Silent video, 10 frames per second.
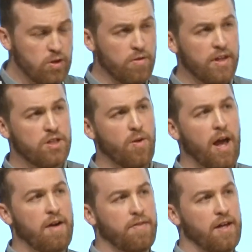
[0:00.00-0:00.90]
So we've got
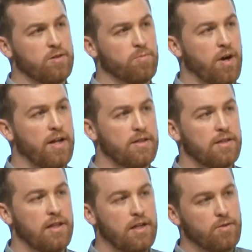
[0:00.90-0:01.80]
2,500
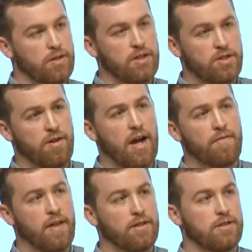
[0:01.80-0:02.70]
products, so we need
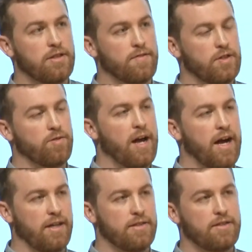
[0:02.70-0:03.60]
2,500 individual
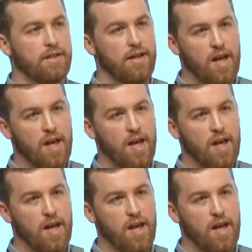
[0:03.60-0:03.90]
cards.